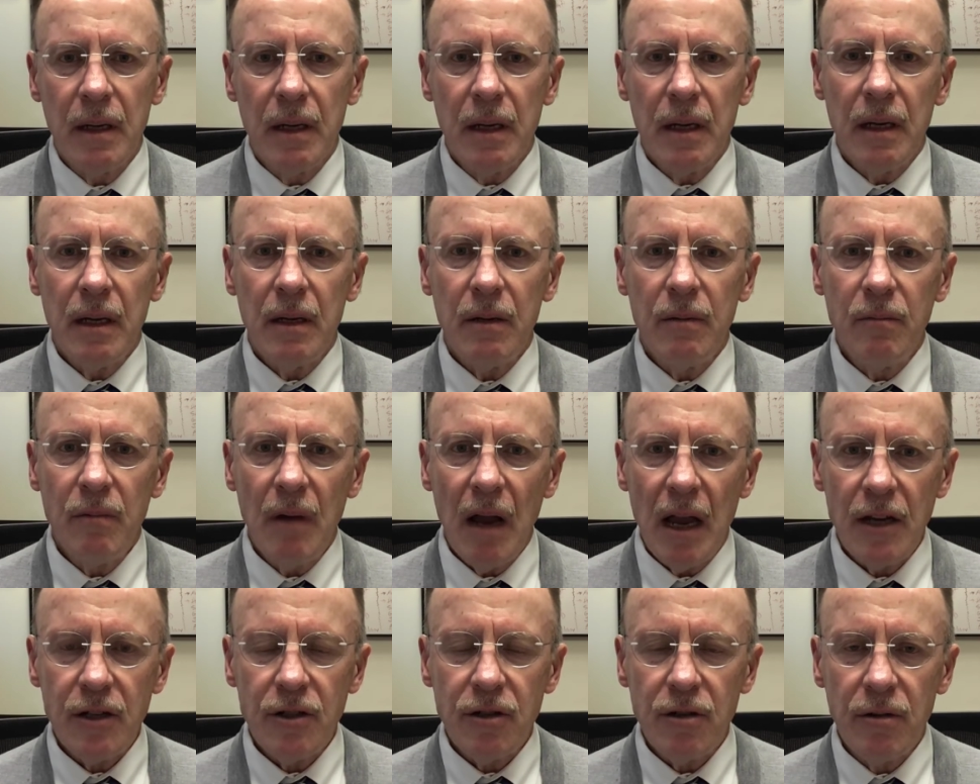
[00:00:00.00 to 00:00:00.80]
In
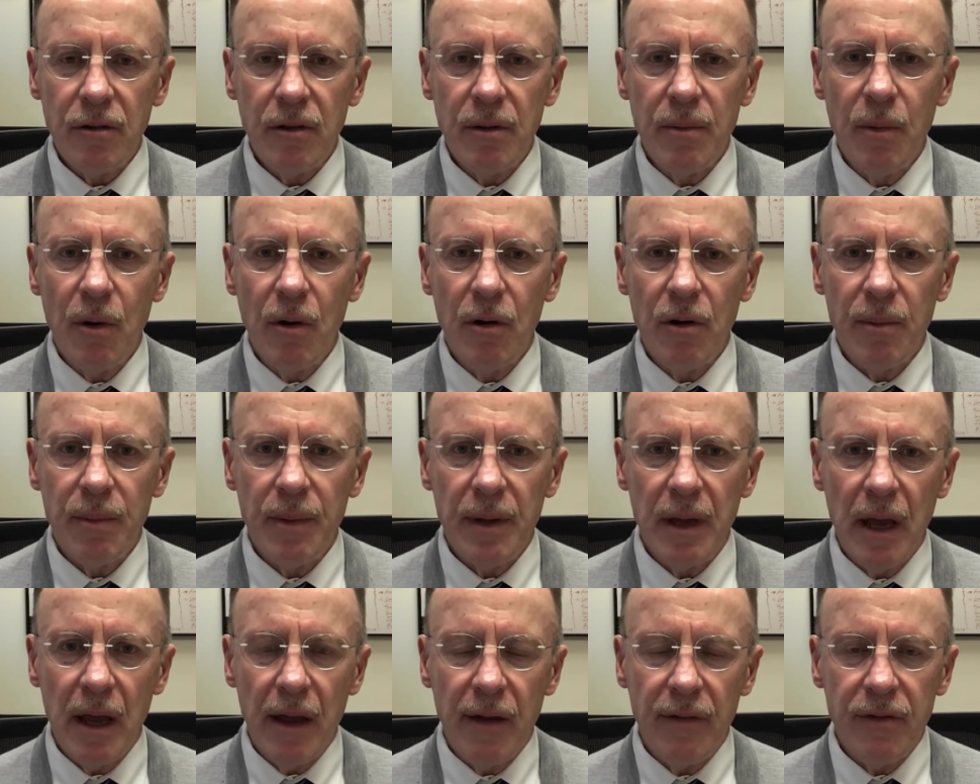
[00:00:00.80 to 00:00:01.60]
rational emotive
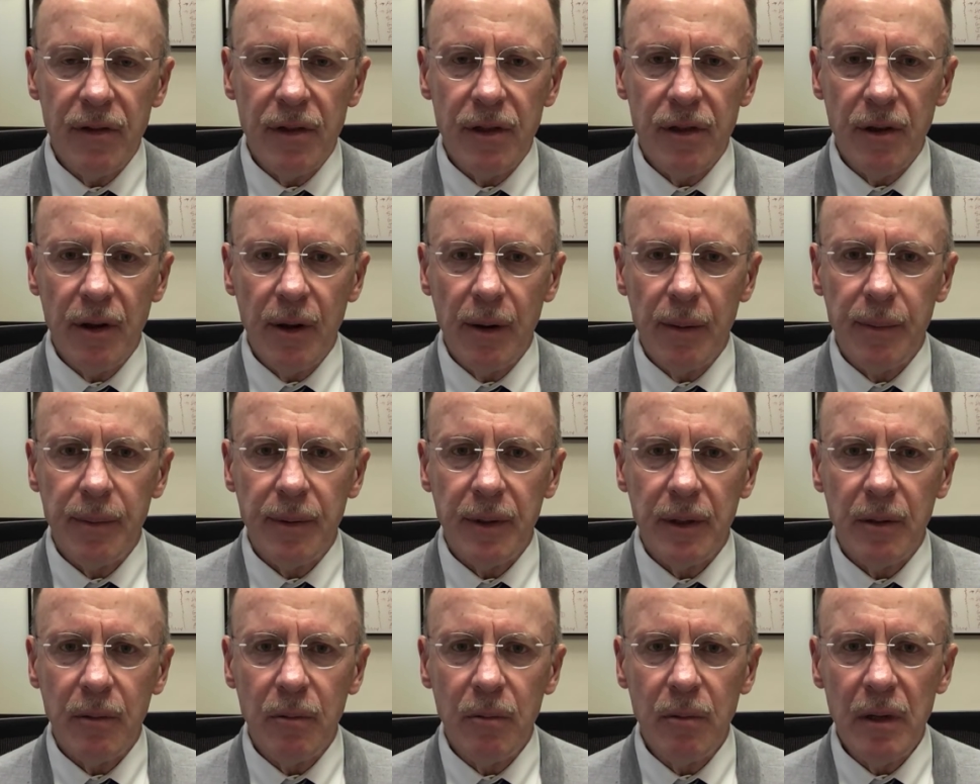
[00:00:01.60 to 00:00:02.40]
behavior
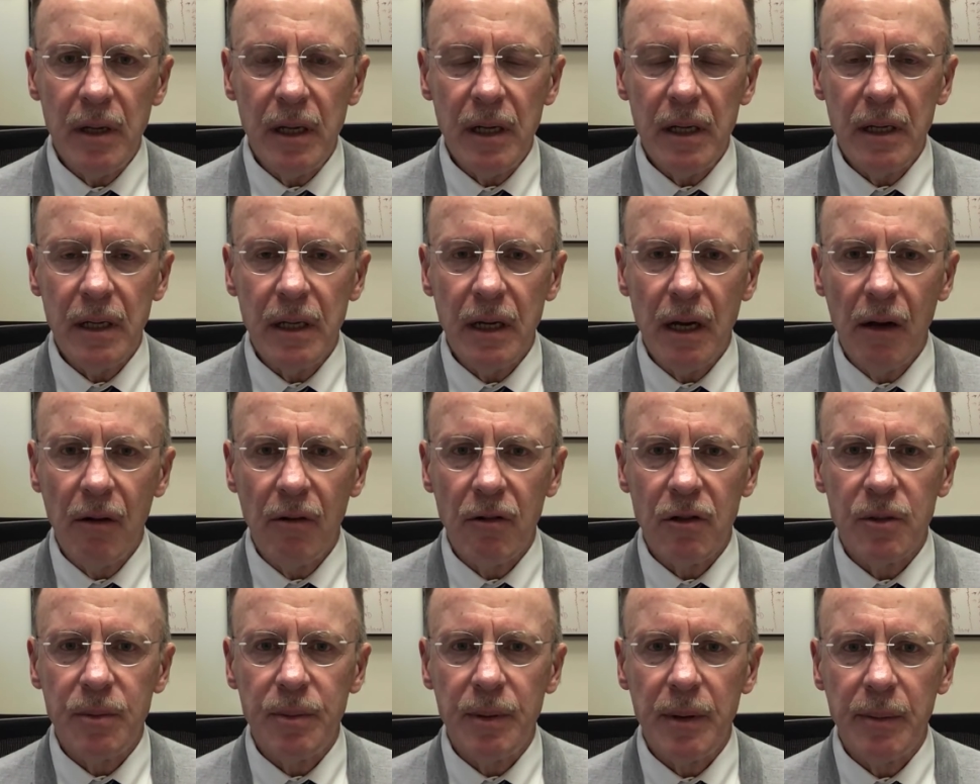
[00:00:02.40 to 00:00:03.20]
therapy, we
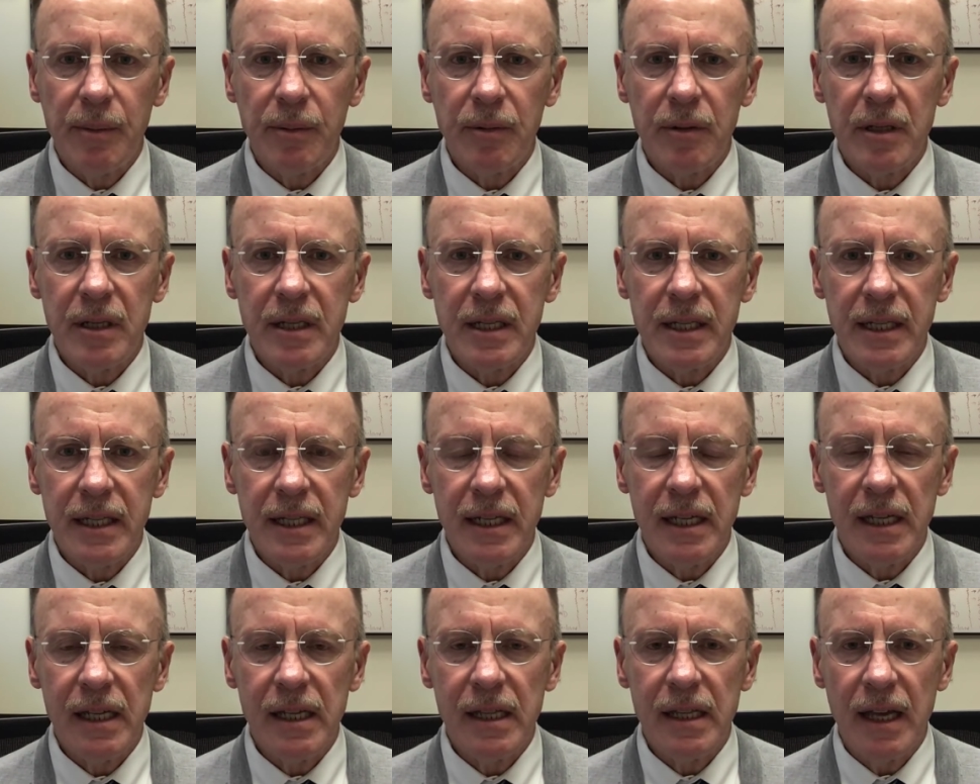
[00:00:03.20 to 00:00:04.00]
encourage people to
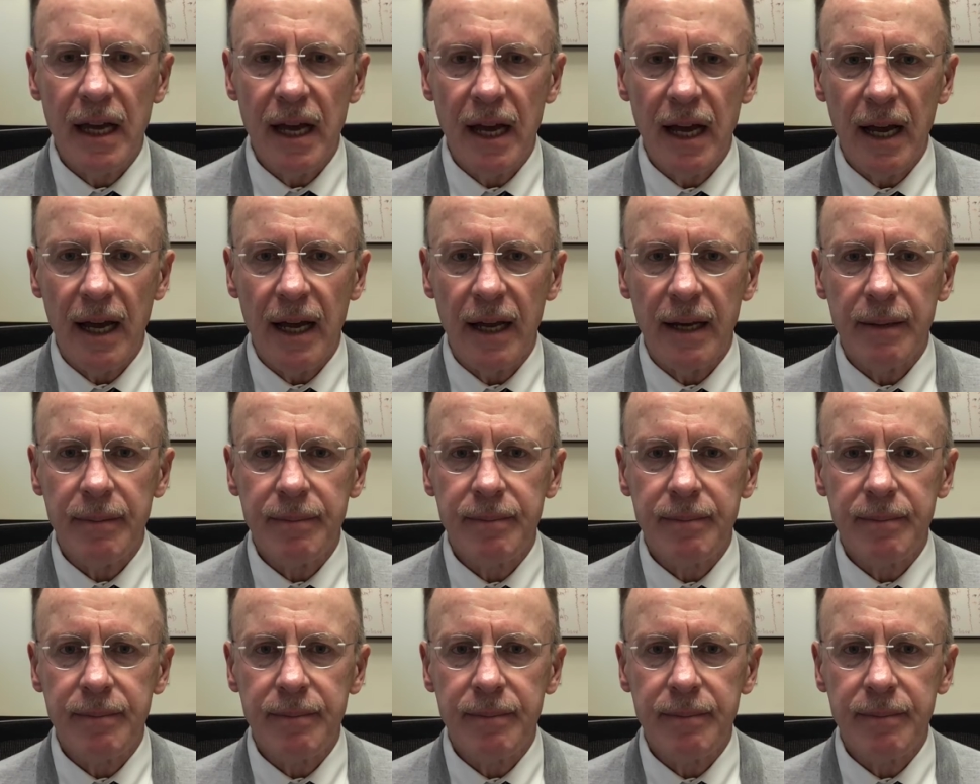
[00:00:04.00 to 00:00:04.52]
see that